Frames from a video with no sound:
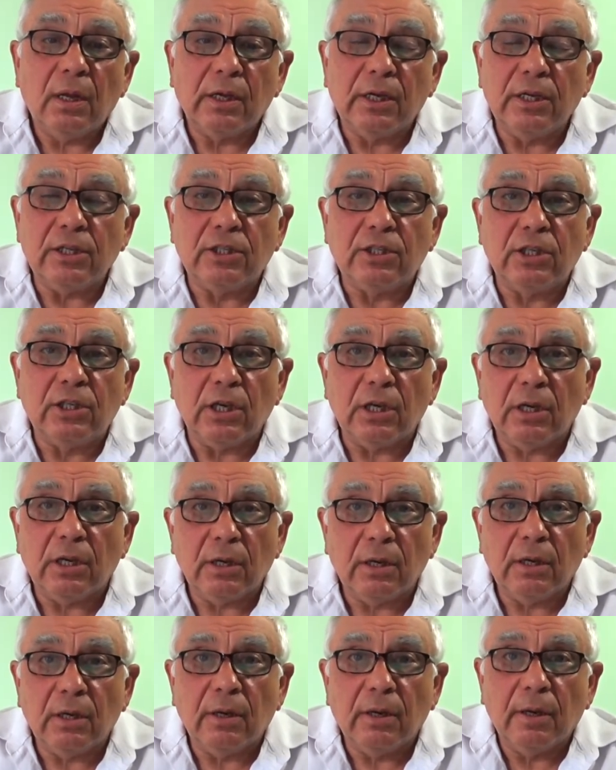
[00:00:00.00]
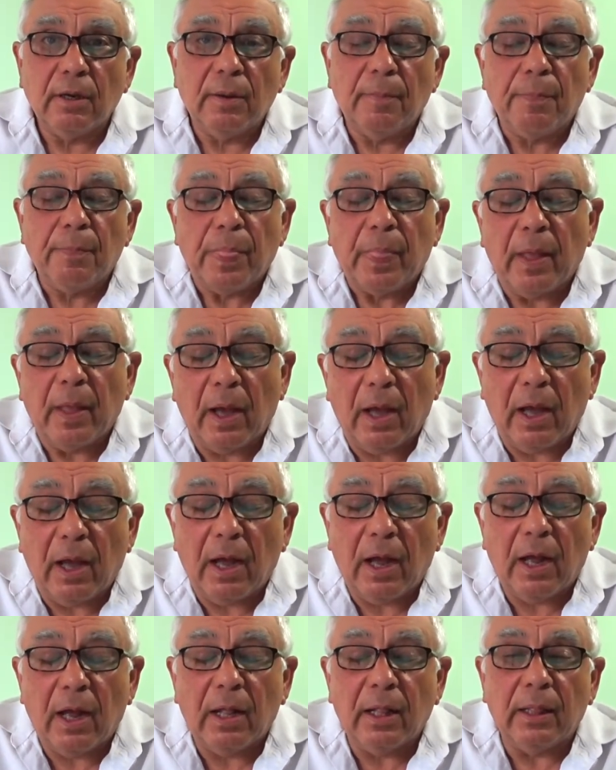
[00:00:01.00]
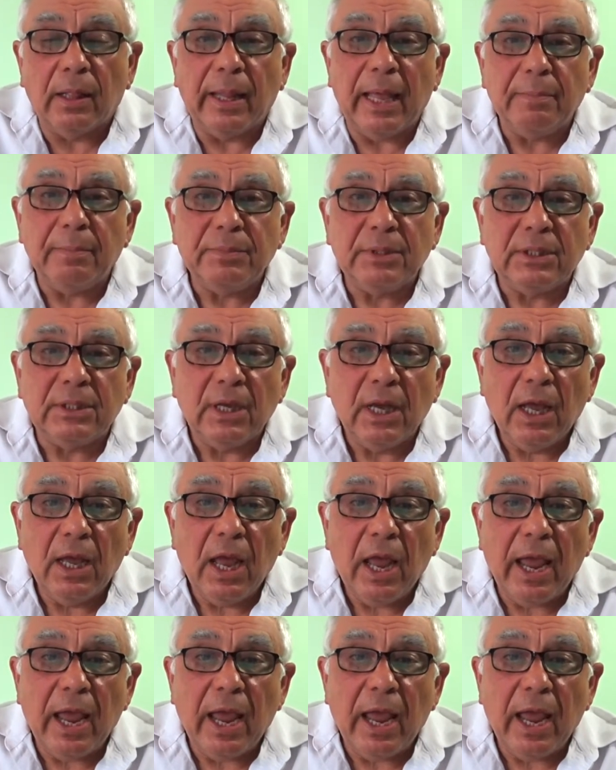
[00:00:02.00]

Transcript: his uh, uh, lambs,